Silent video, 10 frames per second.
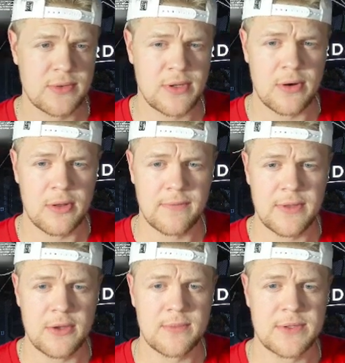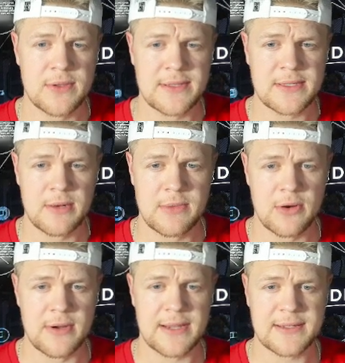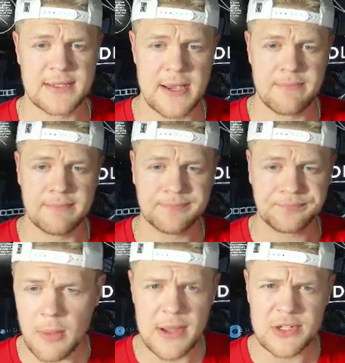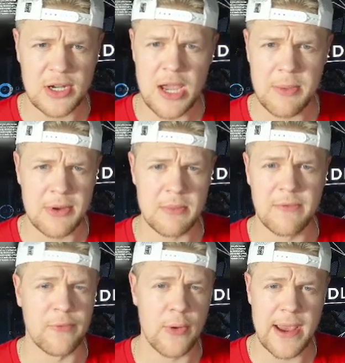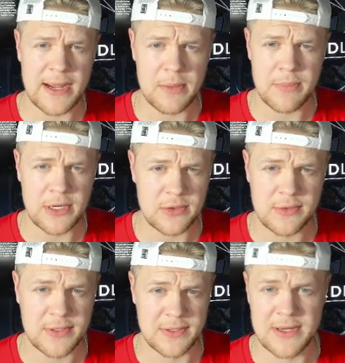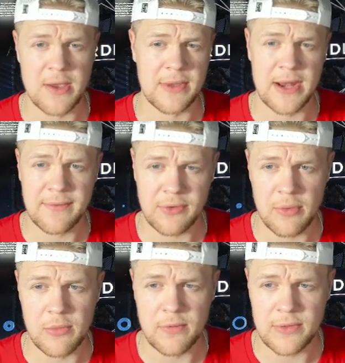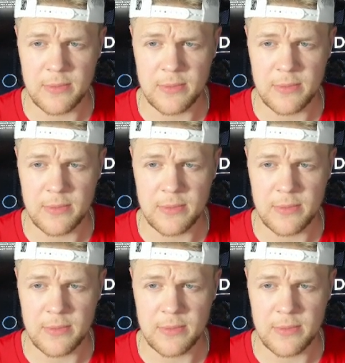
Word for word: on all of them, so that's going to be our next step. I should have copied it before I added pictures, because now I'm going to have to remove them